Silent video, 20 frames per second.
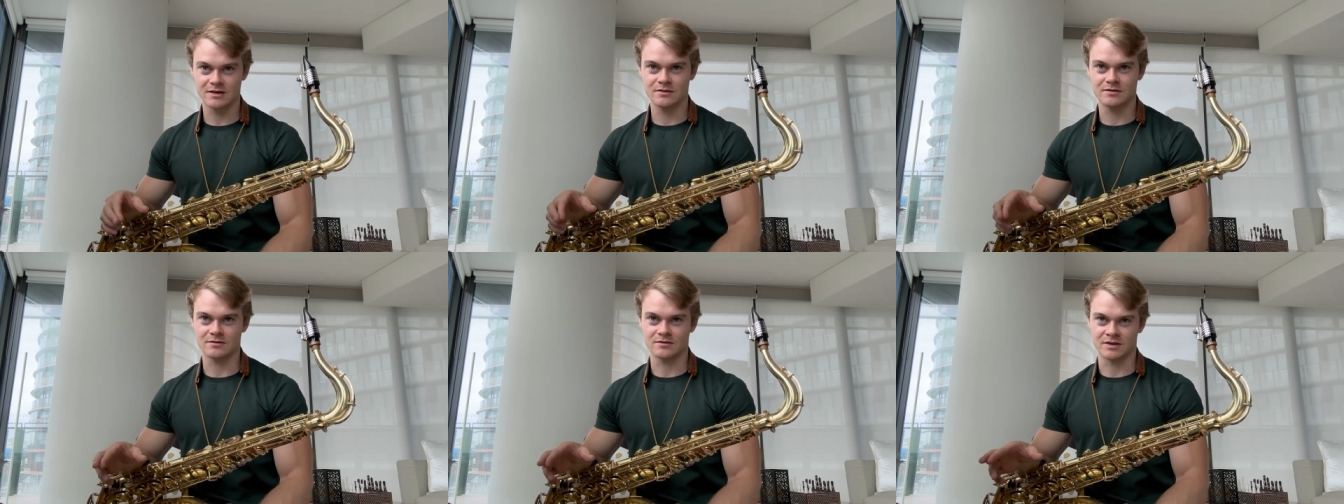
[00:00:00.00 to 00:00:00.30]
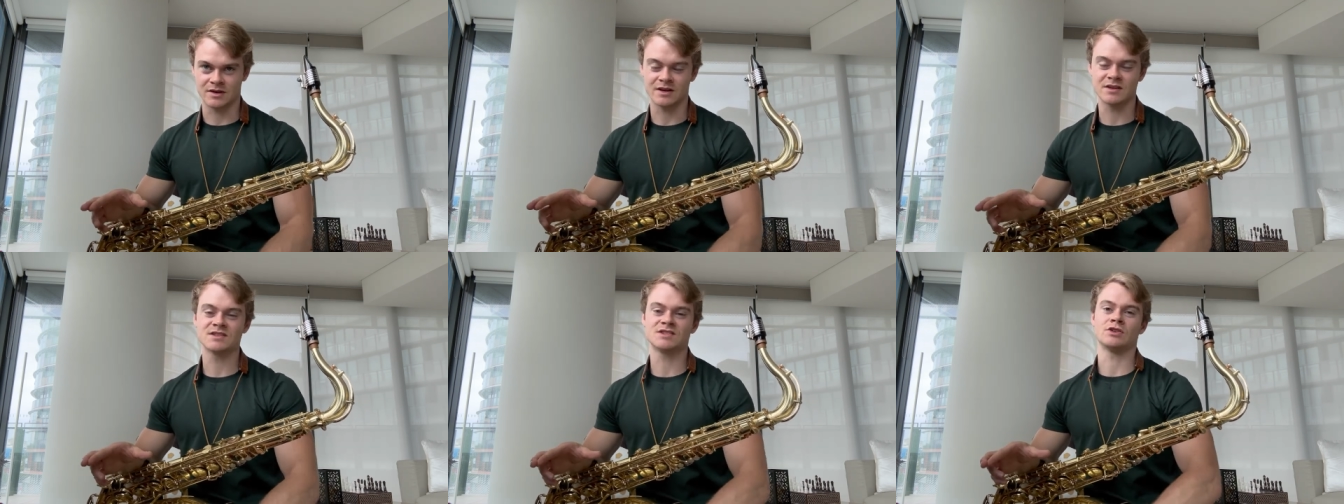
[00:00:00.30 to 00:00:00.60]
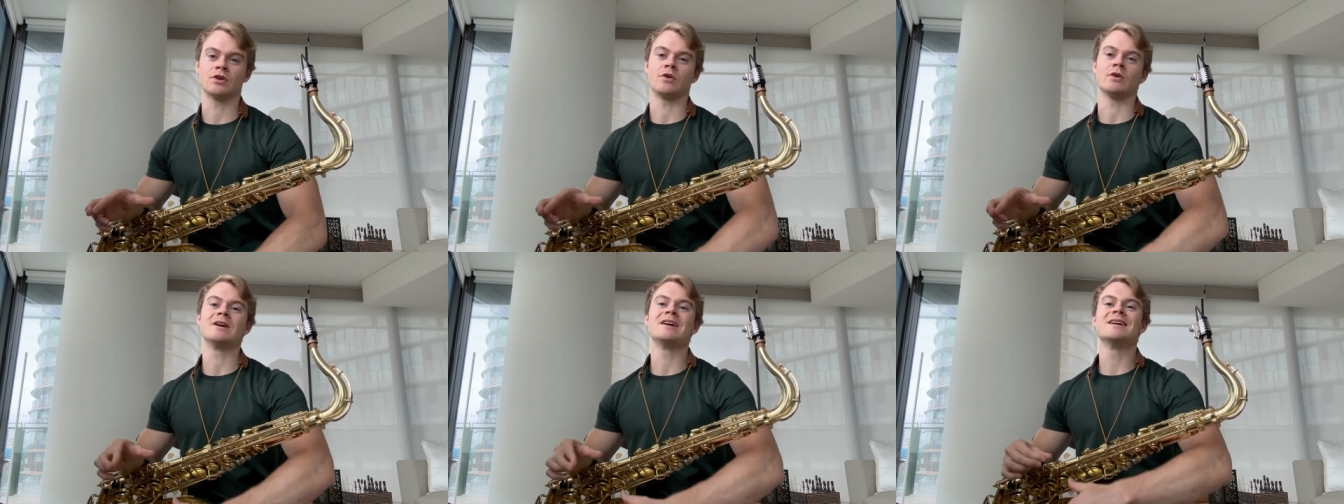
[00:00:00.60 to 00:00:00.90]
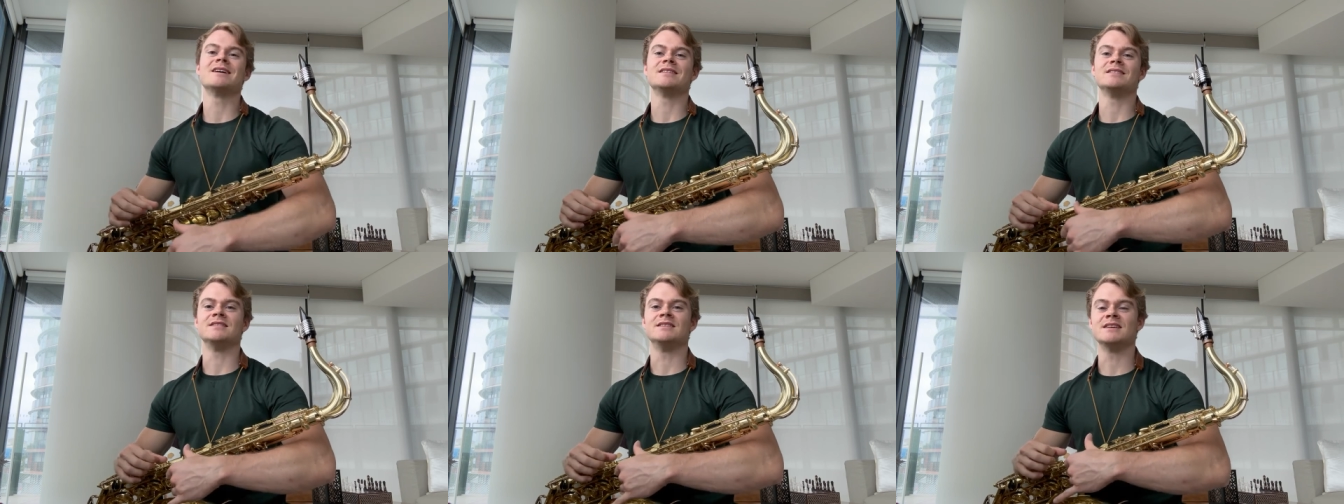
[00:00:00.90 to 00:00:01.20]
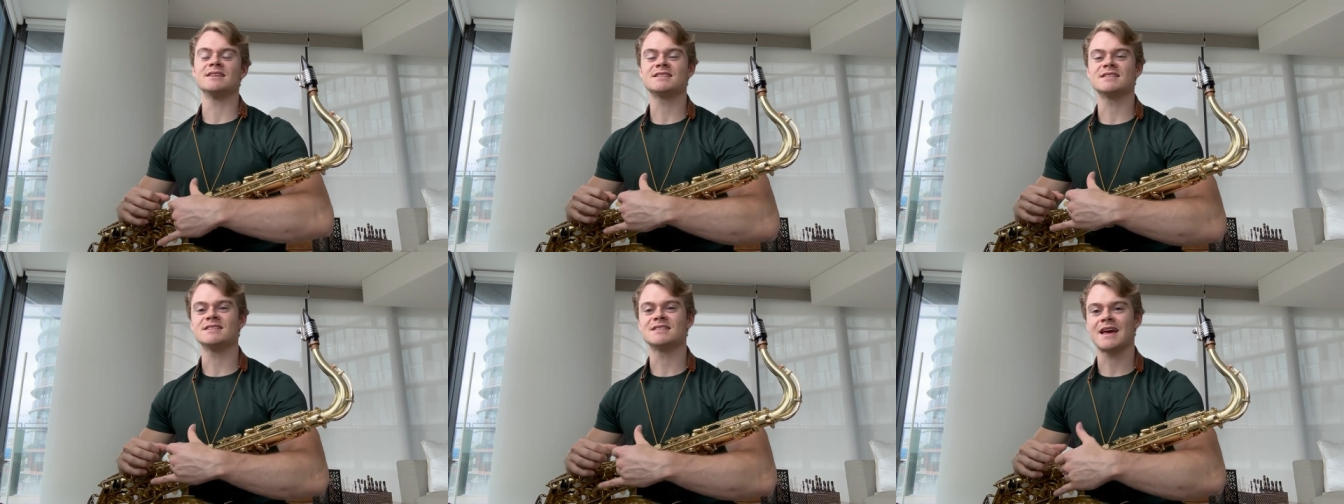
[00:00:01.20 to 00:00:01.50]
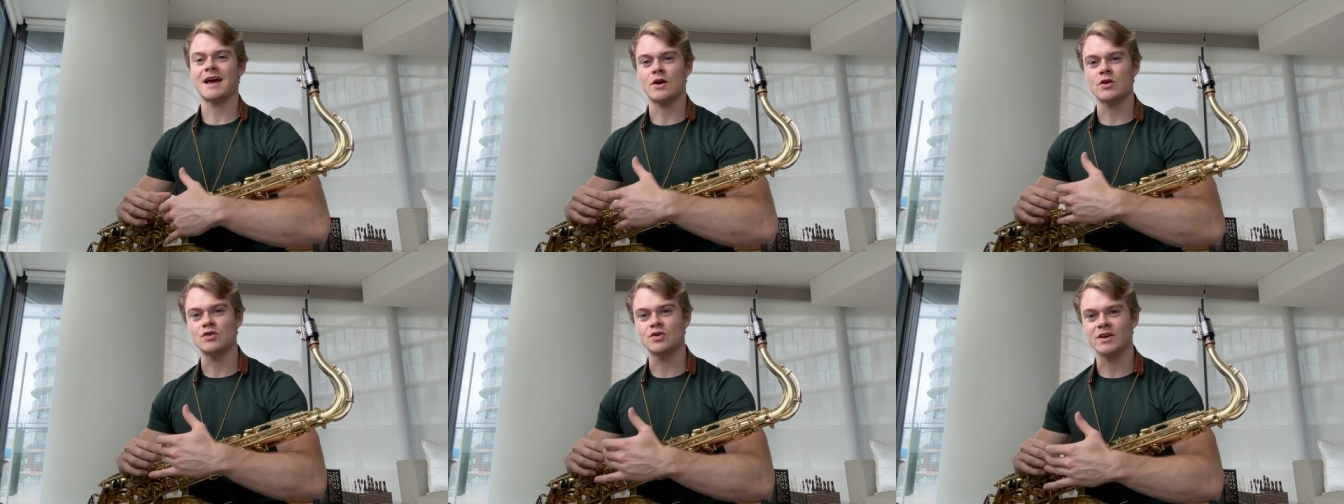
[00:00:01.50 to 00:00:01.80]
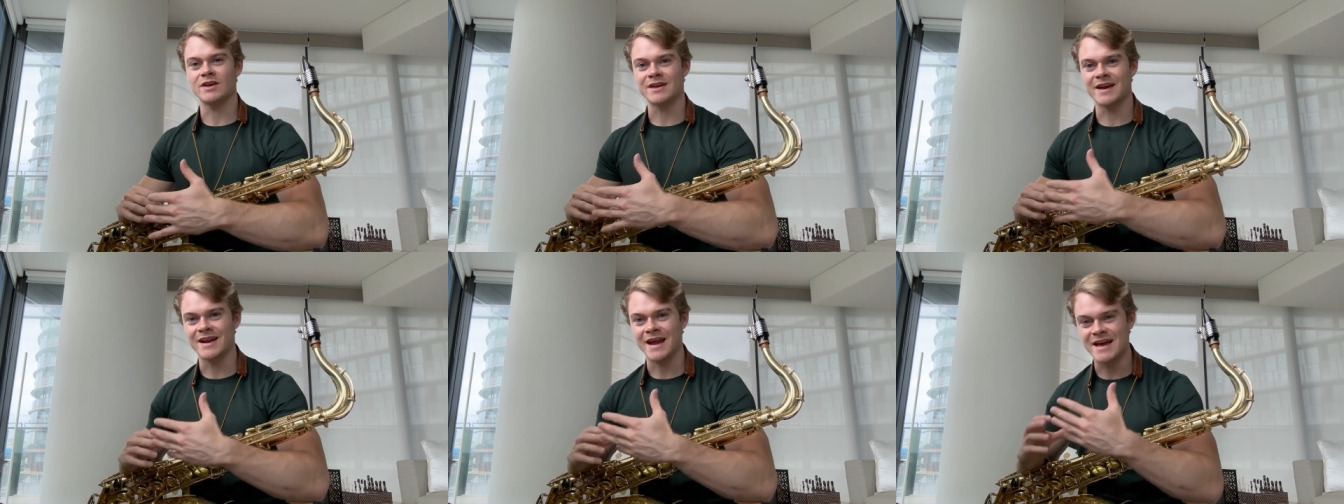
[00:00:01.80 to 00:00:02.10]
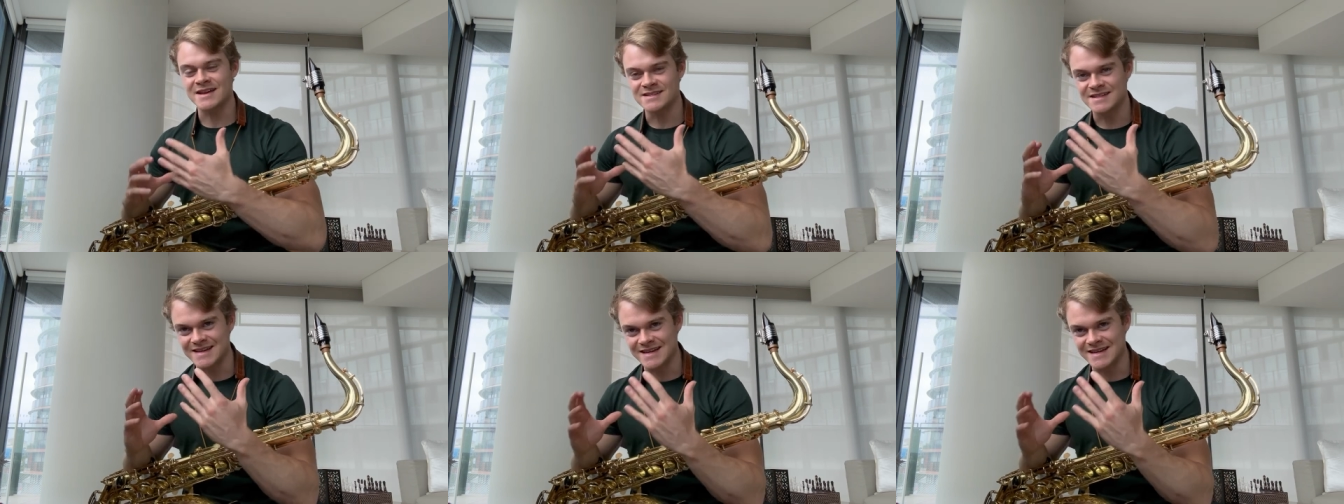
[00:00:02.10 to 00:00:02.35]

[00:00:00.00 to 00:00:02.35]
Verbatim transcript: Okay, so this is how you can get as